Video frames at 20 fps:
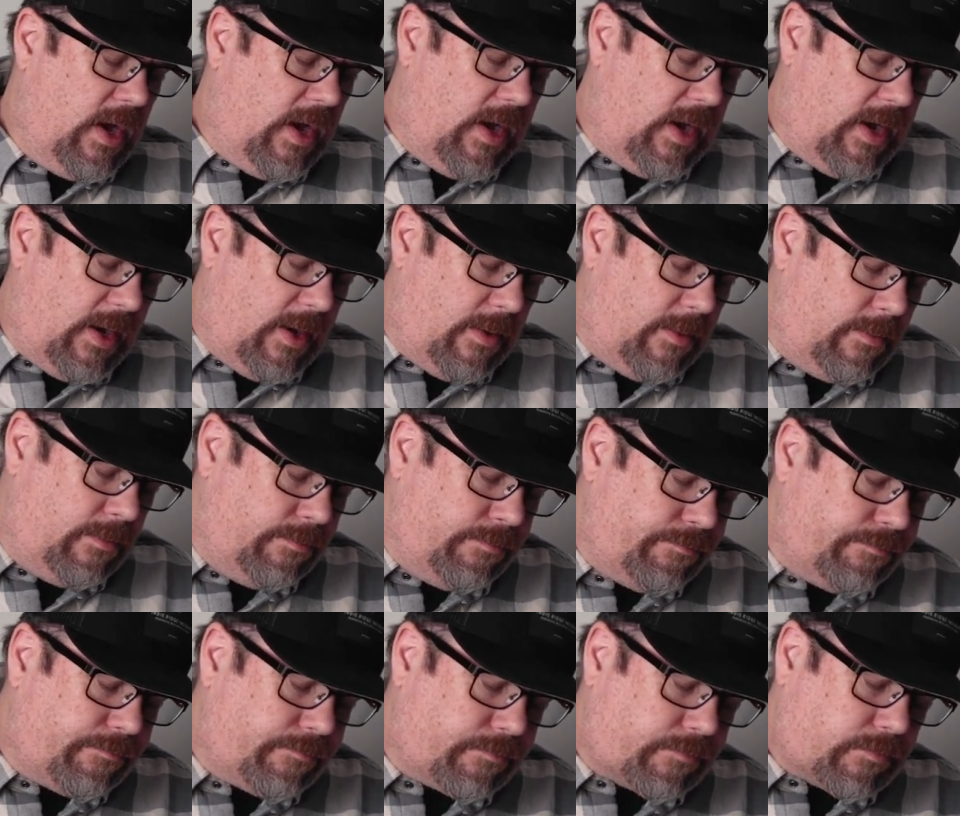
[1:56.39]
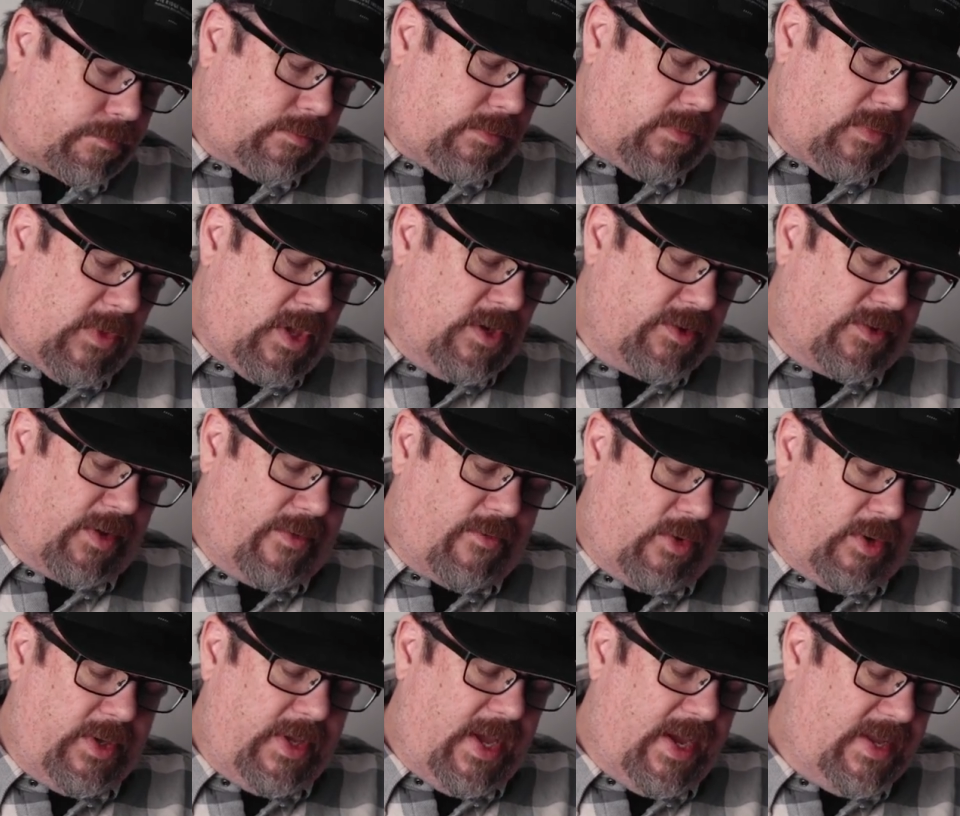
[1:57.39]
So I've
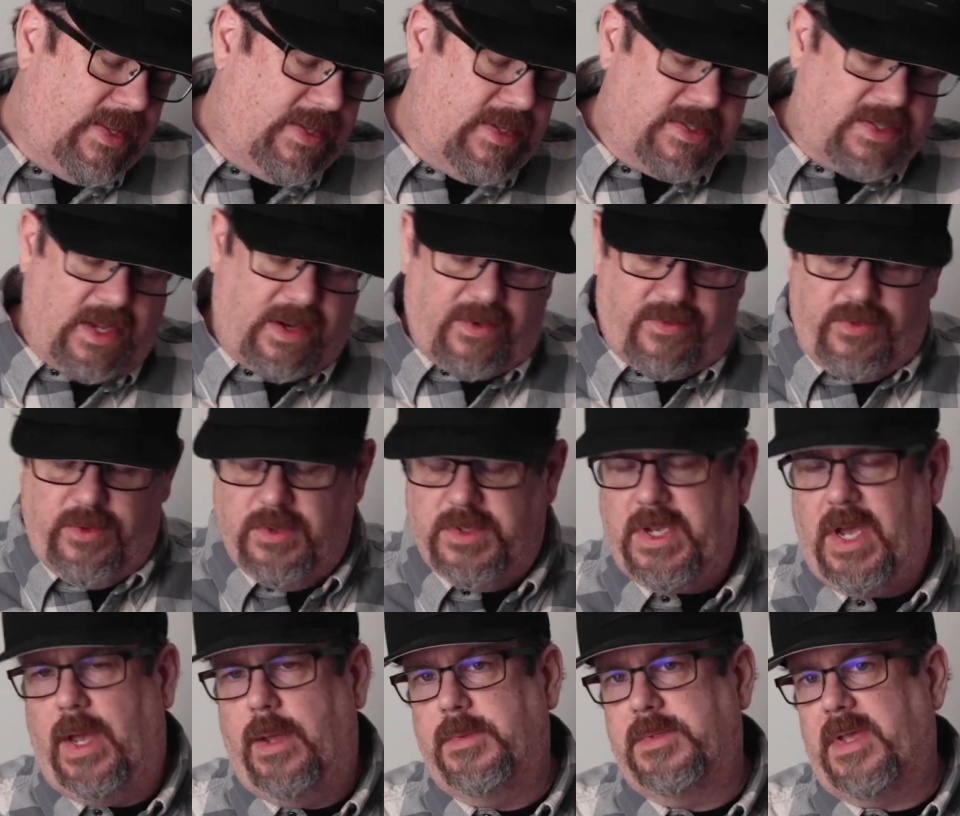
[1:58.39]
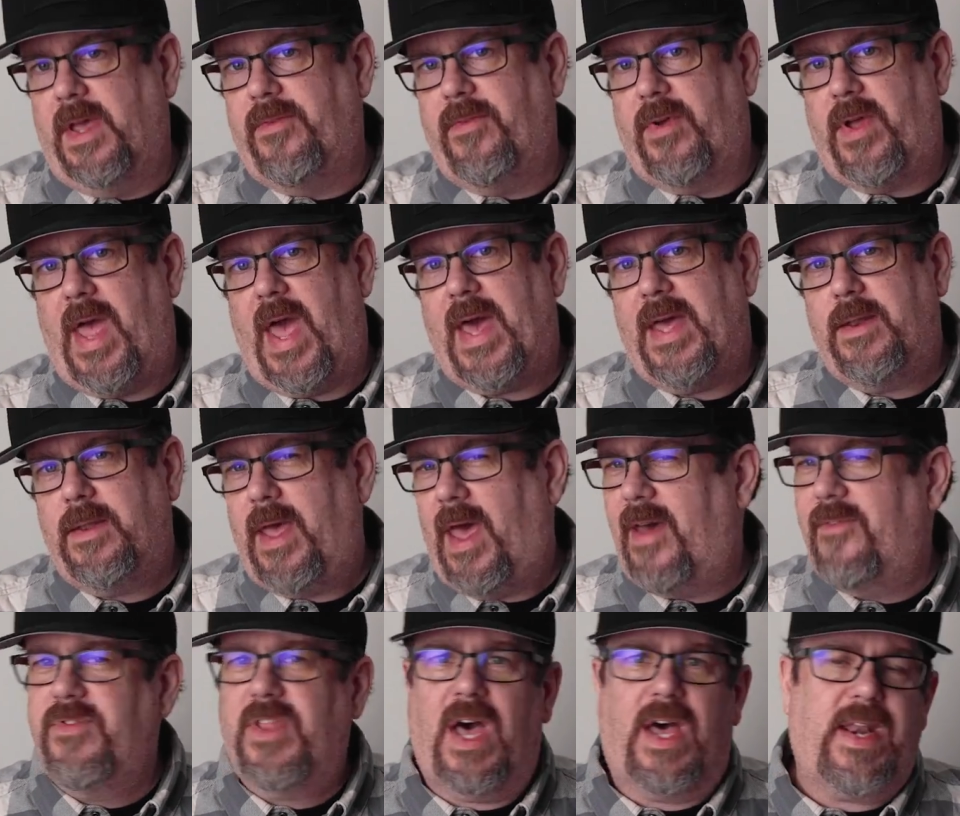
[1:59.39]
only had these out a few times. I
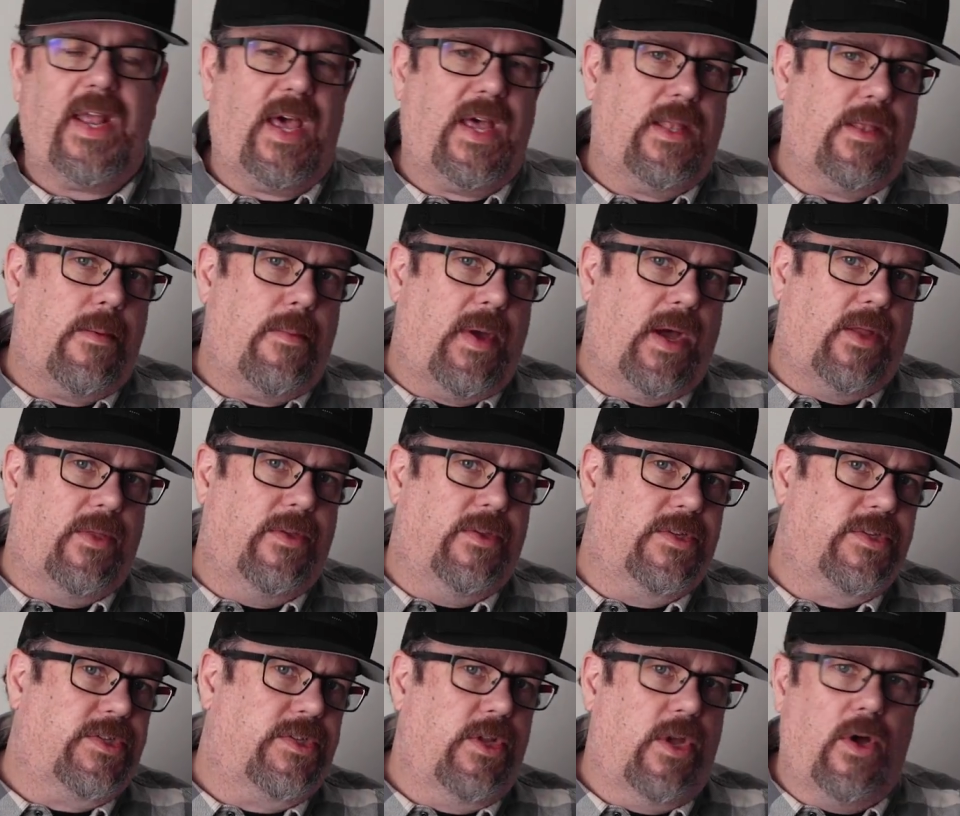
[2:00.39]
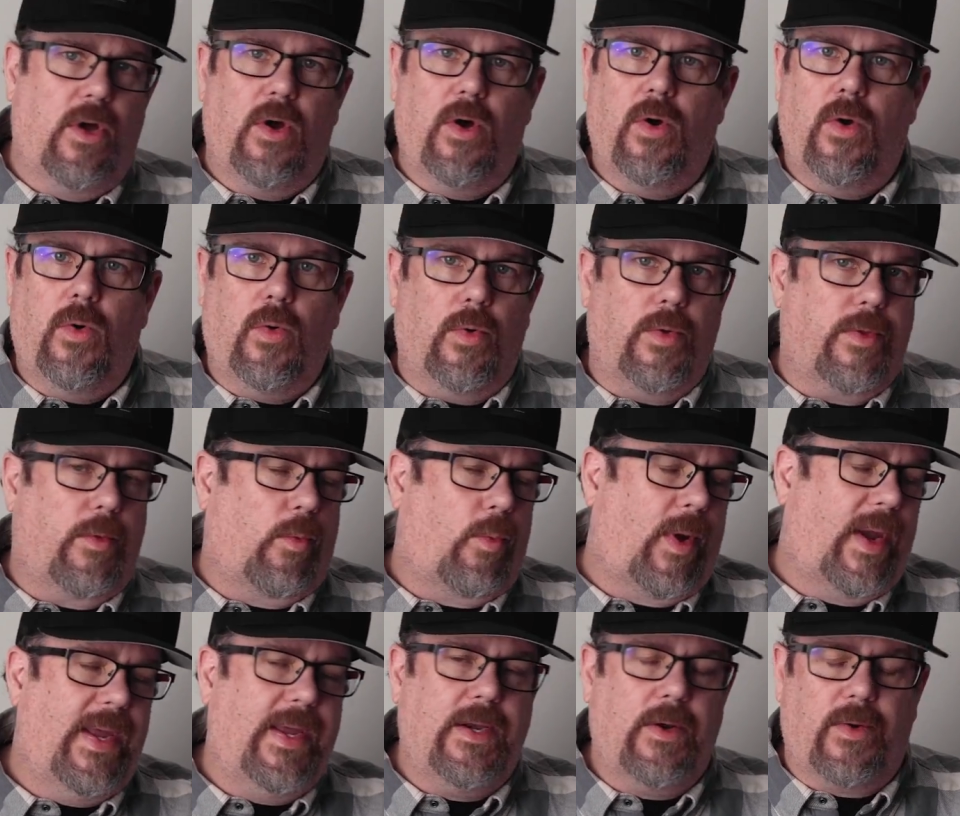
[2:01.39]
have not had them out in the snow or the
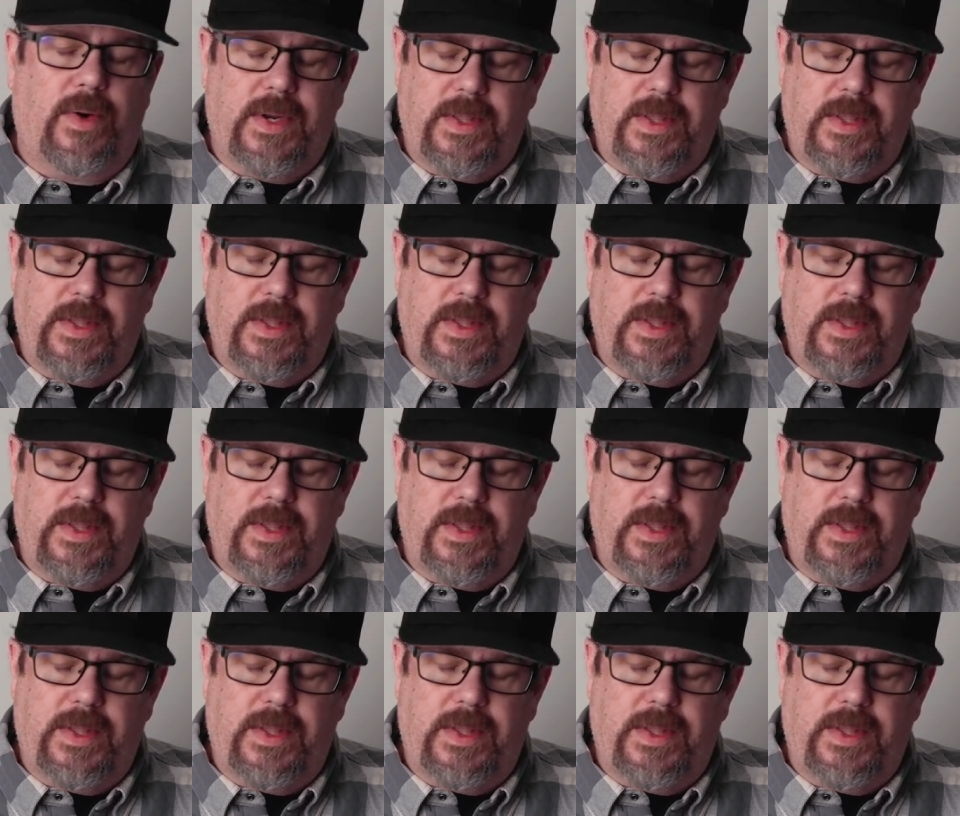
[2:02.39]
rain or